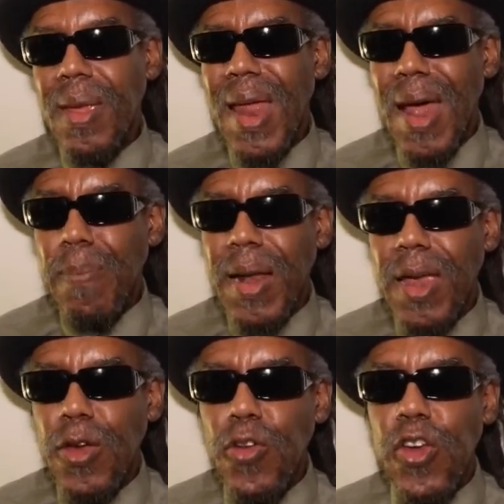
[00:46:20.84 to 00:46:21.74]
I'd be
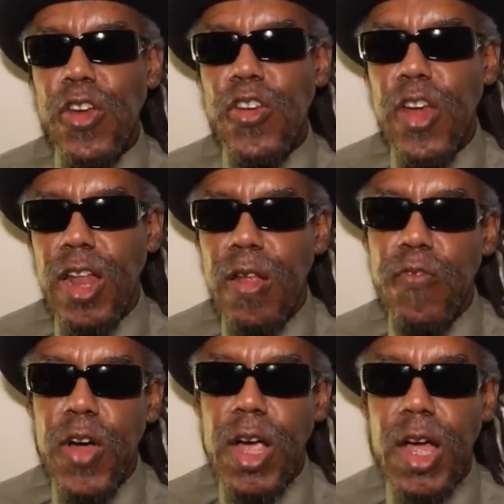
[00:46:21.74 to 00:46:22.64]
like, you should shut the
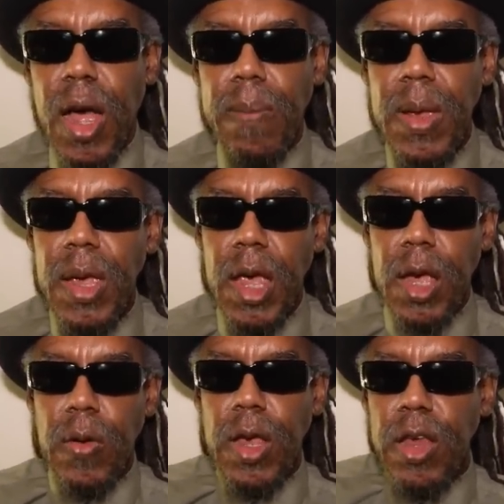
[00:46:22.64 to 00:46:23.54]
fuck up and
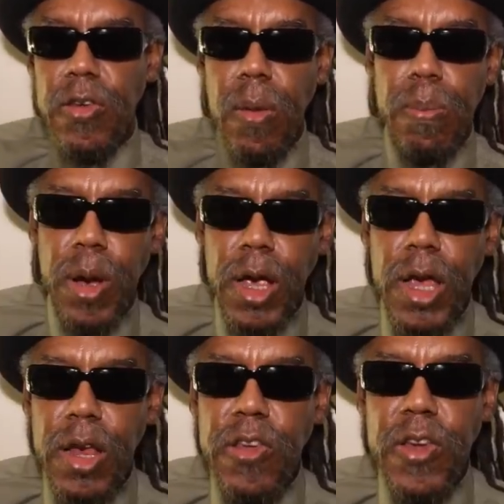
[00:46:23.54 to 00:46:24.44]
go get your
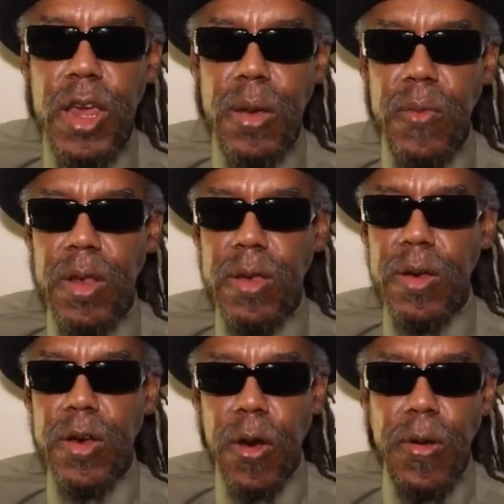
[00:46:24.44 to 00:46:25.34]
bucket of chicken with the
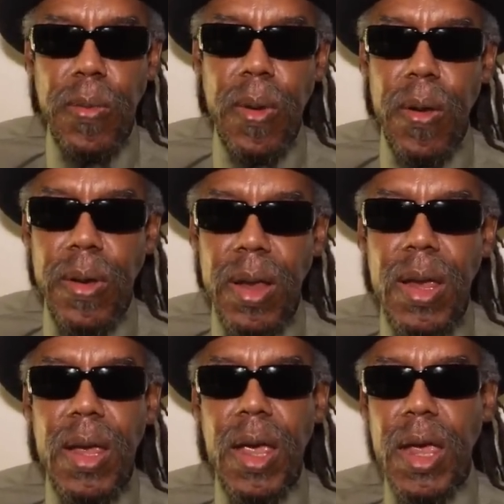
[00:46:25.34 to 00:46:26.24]
colonel on it
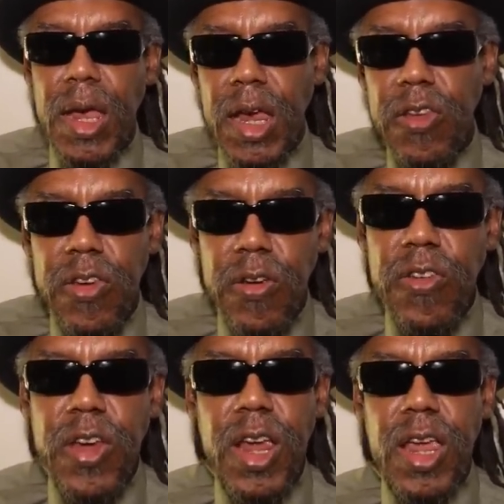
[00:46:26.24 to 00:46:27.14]
and eat your
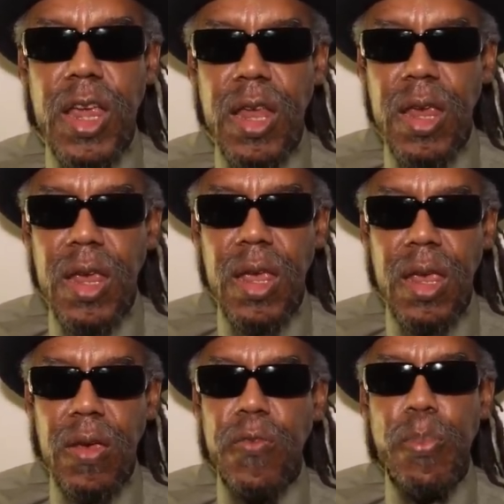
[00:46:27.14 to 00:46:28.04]
chicken,
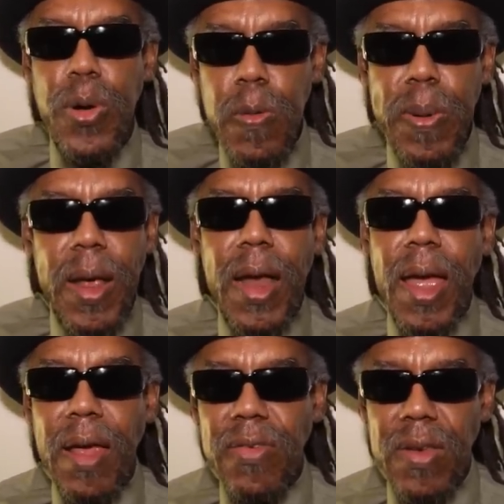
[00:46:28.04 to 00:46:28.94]
you poo butt
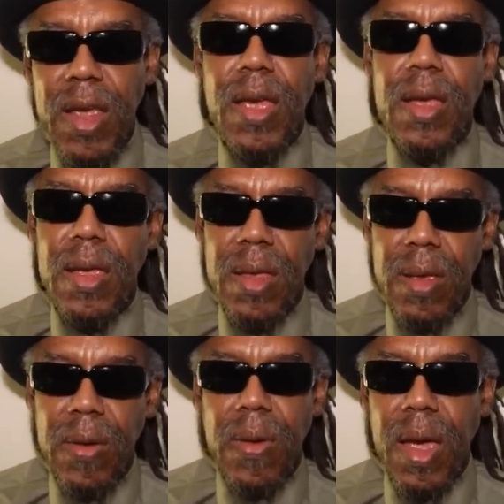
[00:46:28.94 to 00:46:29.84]
ass nigga.
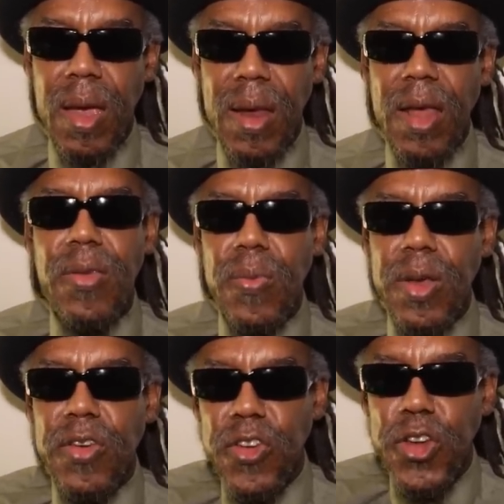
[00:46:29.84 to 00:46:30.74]
Okay? That's
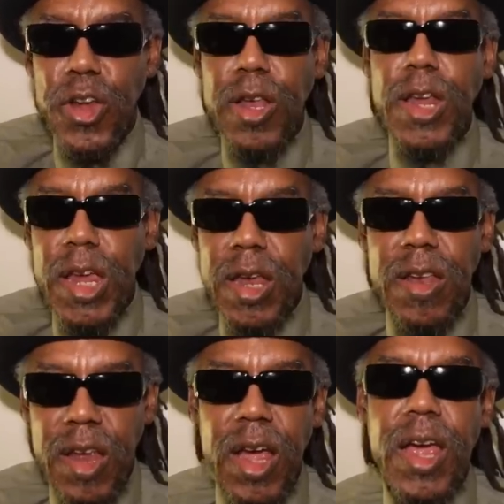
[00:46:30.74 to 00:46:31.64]
what should
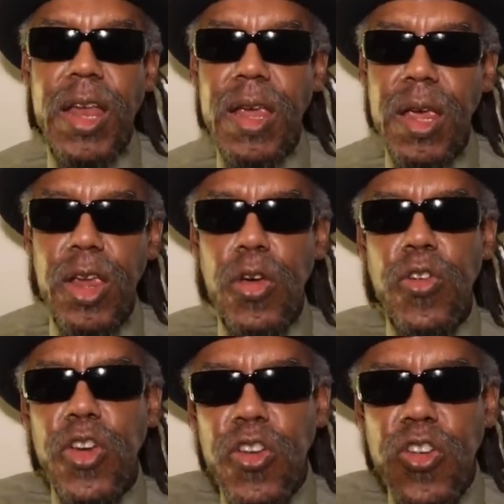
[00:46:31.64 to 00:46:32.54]
get done you
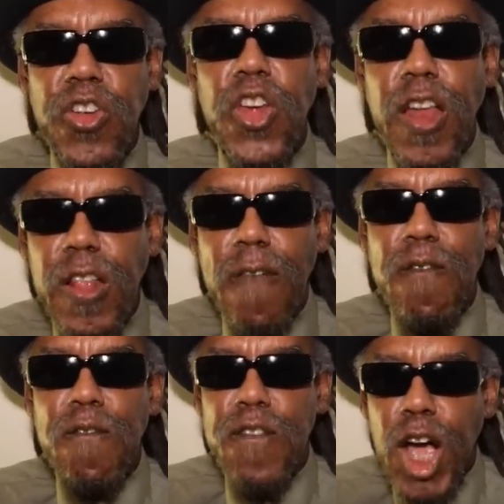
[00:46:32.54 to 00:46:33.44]
should shut the
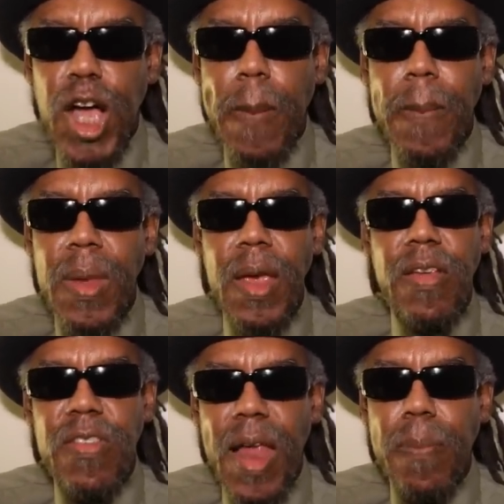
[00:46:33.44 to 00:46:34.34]
fuck up
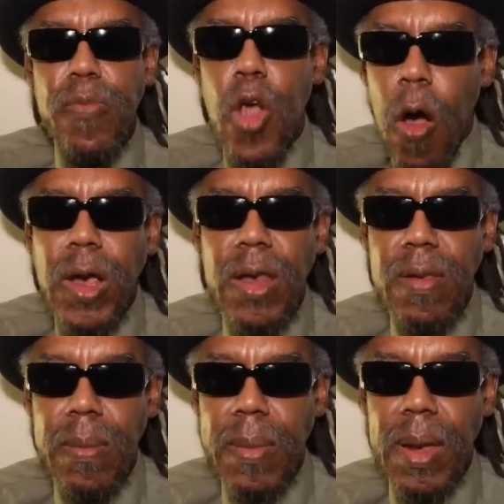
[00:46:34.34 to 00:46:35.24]
and stop talking
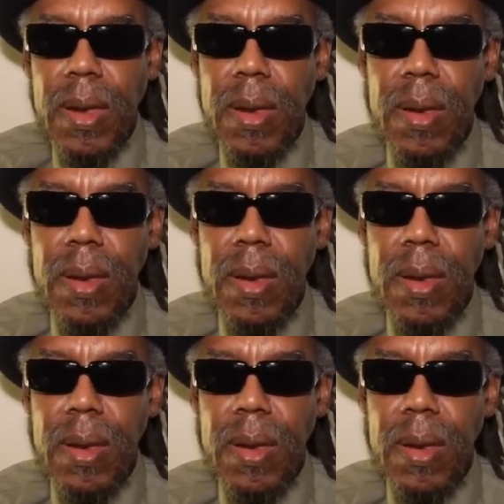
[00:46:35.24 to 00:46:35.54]
to me.